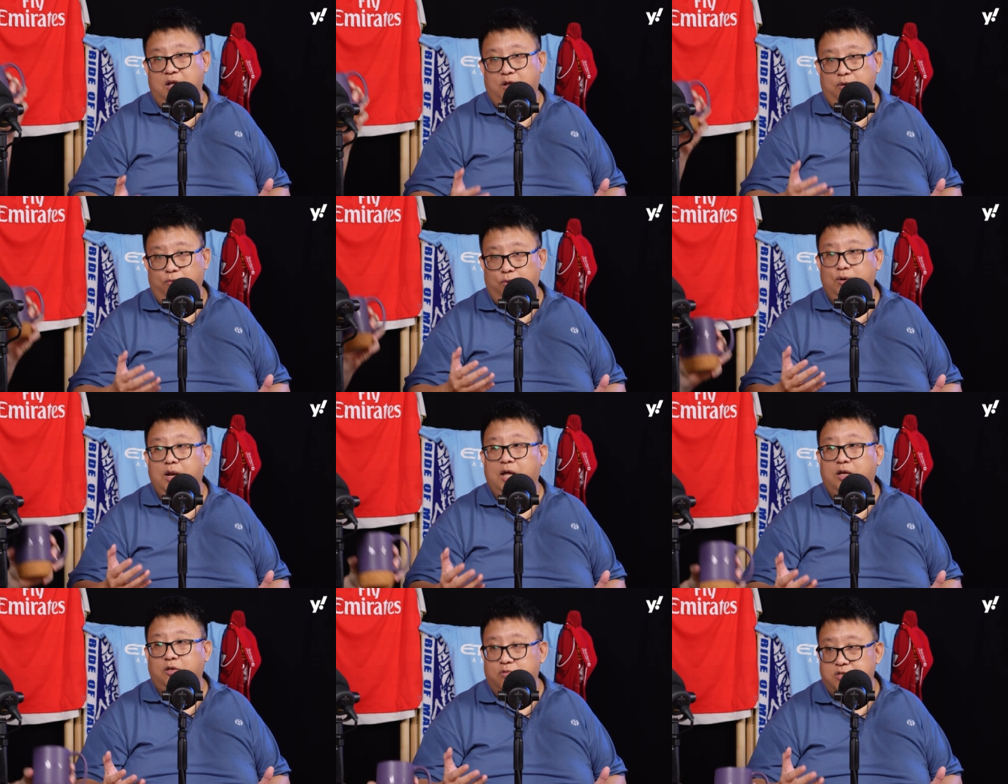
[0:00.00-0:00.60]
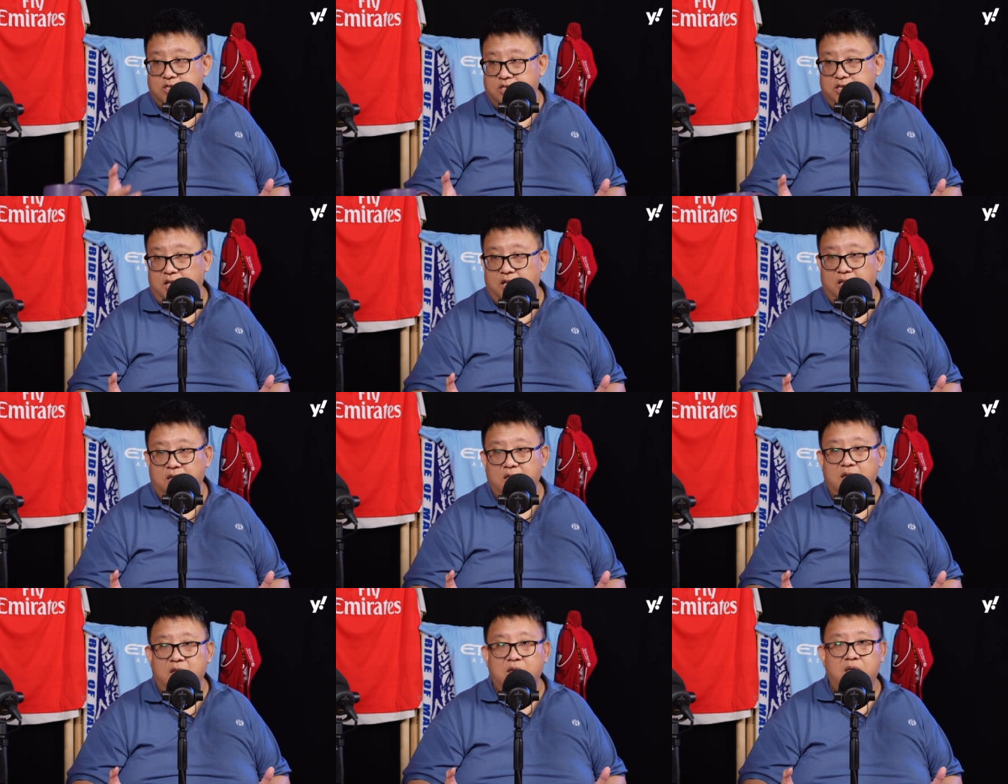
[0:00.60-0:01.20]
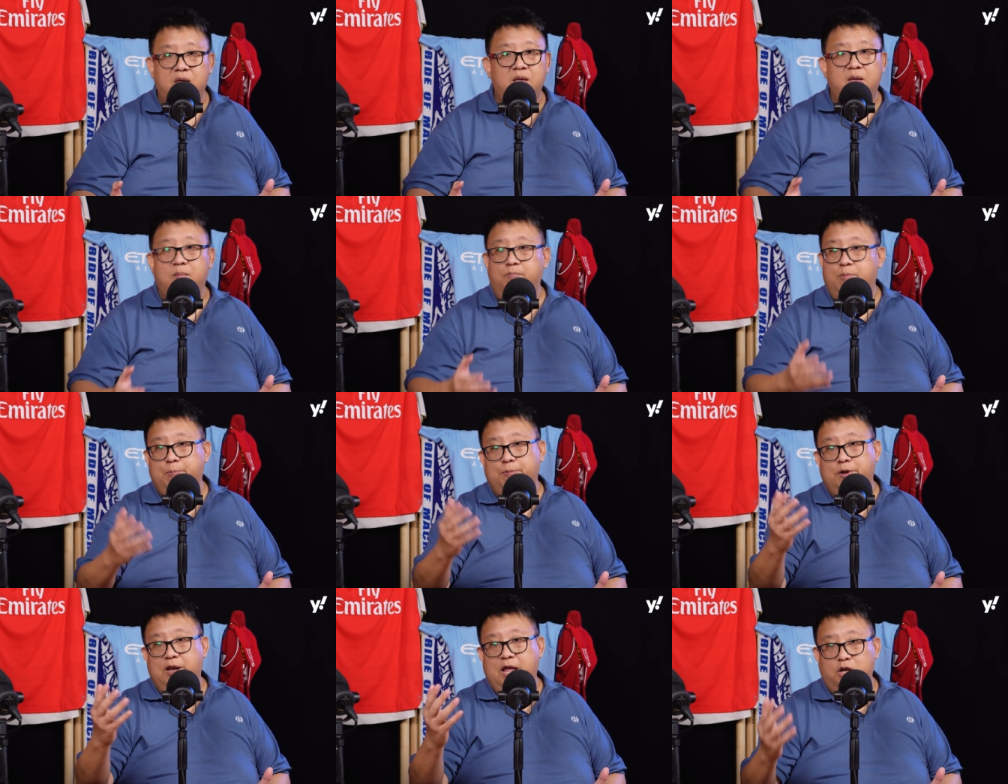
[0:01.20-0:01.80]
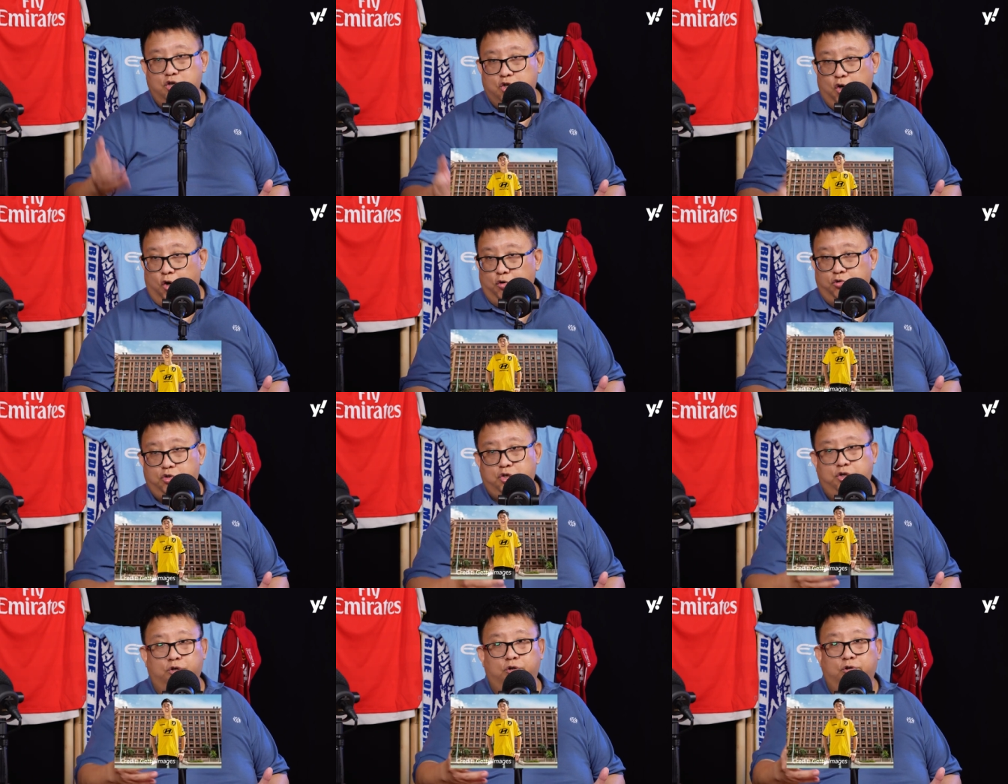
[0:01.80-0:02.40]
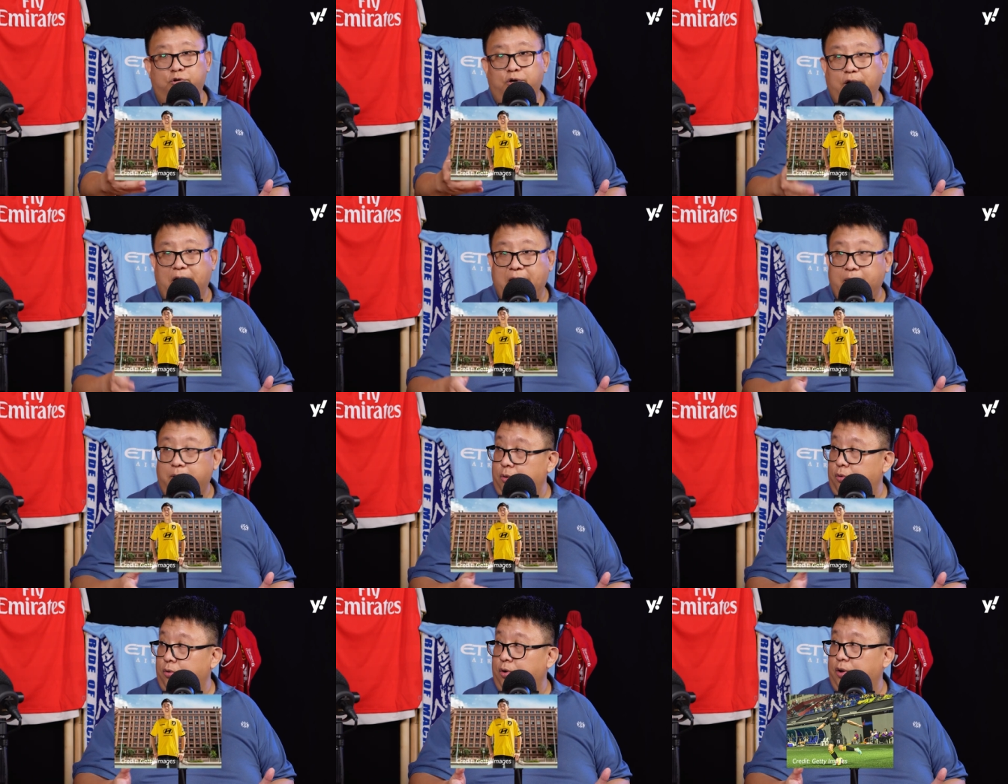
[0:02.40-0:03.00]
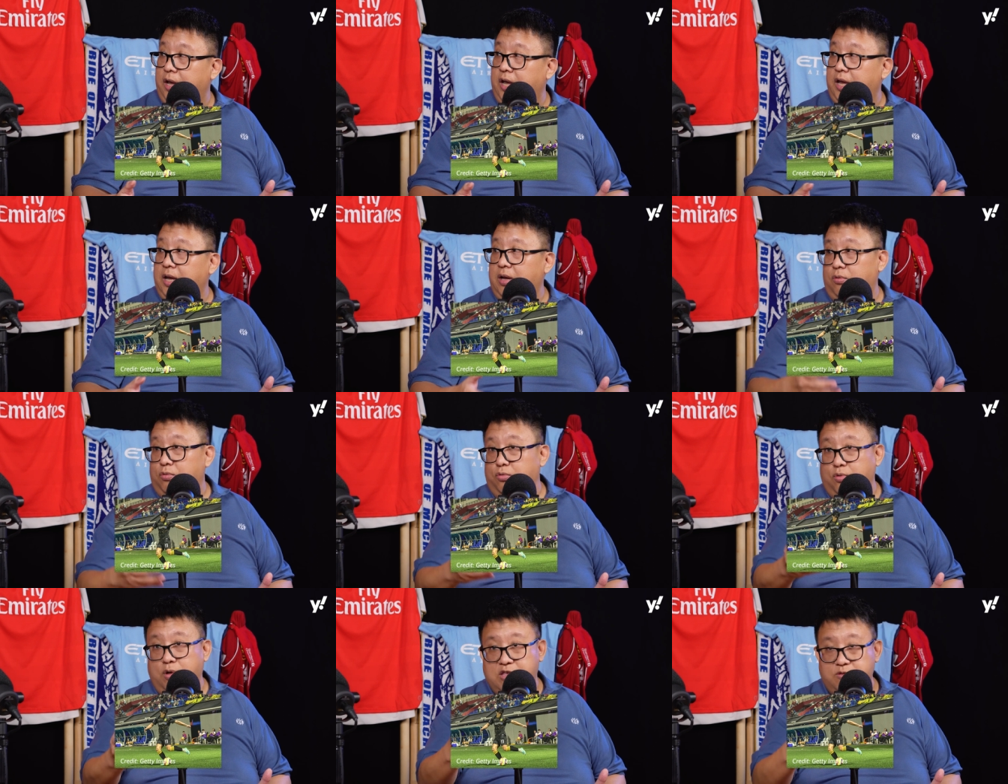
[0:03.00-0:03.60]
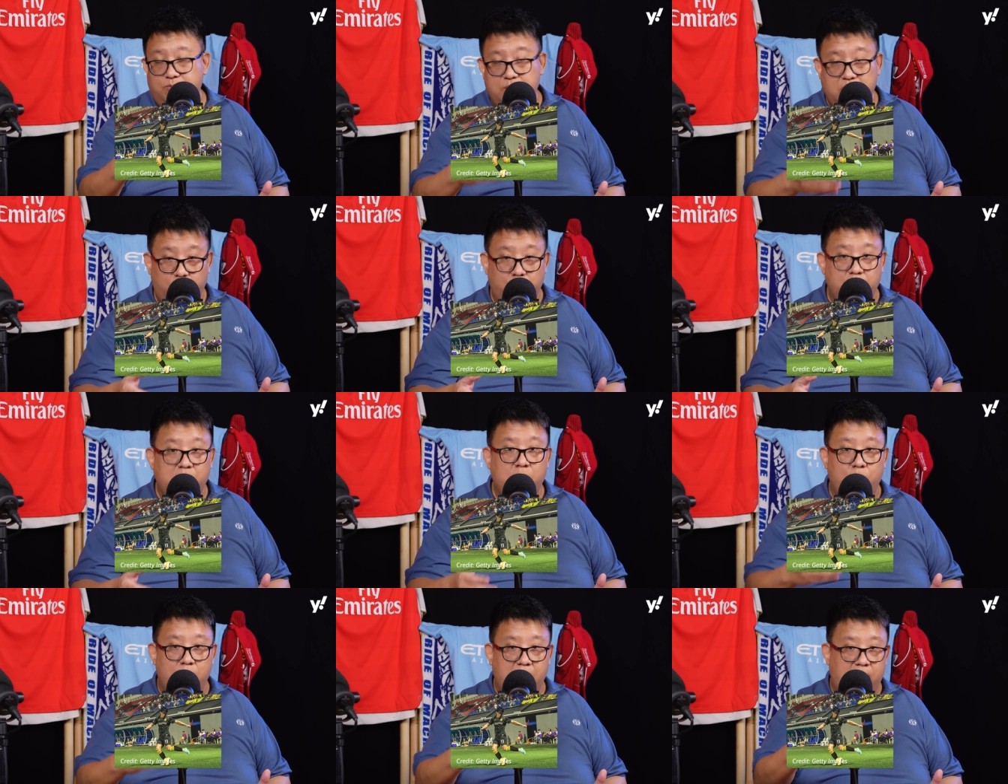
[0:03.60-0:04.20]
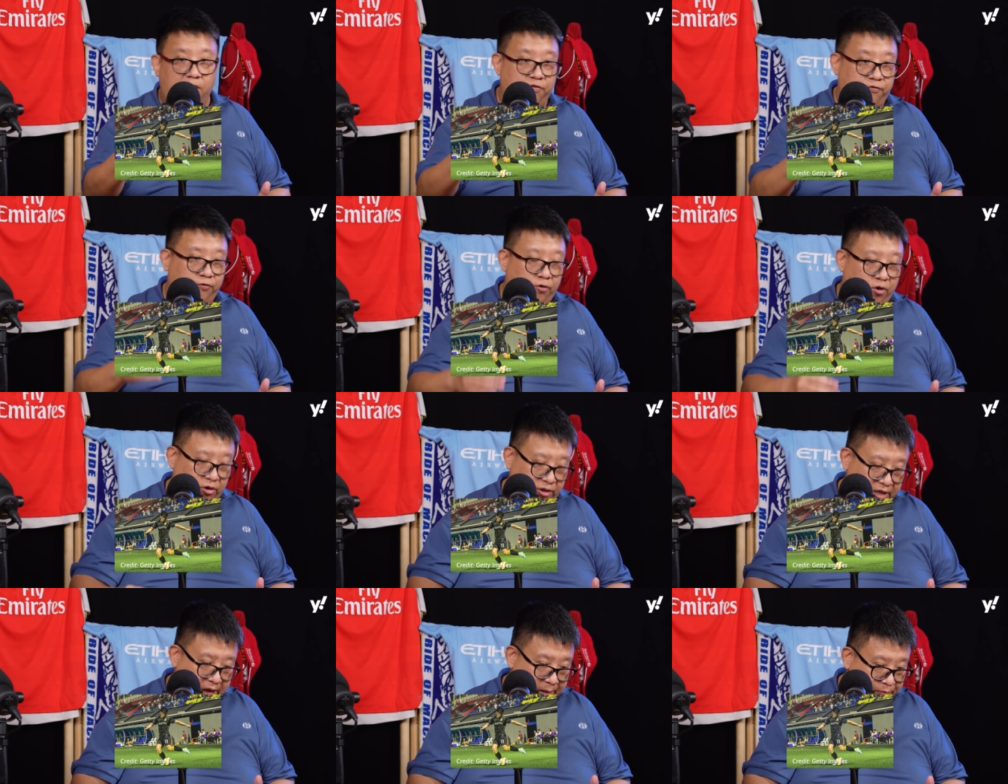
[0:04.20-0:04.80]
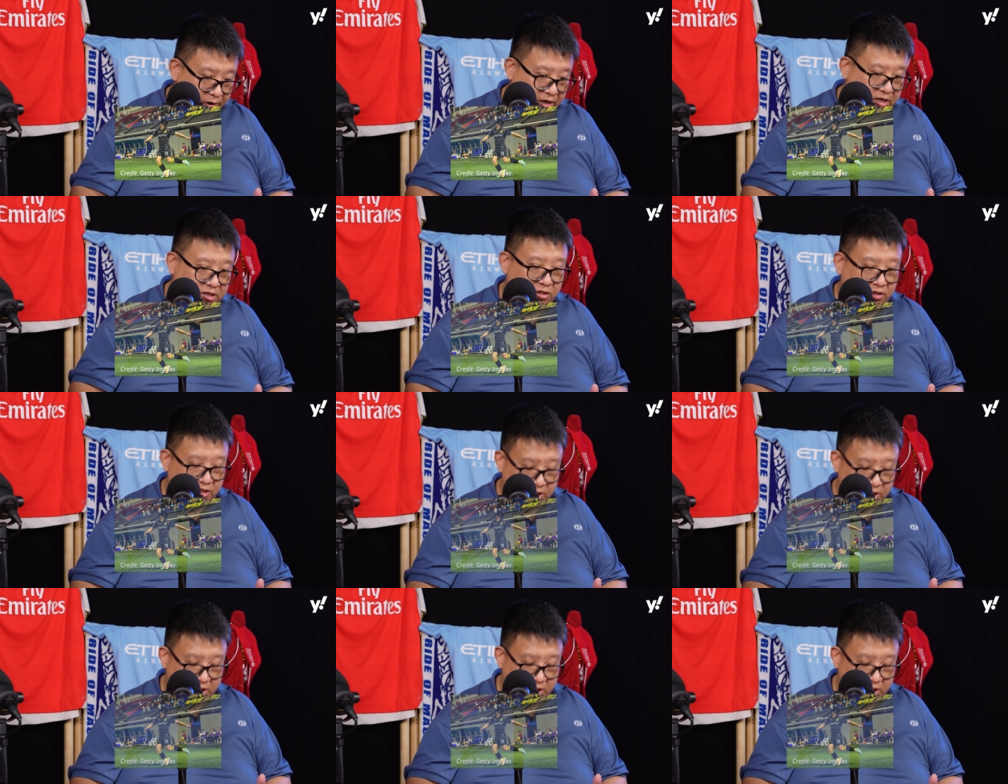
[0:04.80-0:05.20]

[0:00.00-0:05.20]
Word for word: I would like to see people like Joe Glen Glenn Kweh, who has been doing well for mm. Tampines,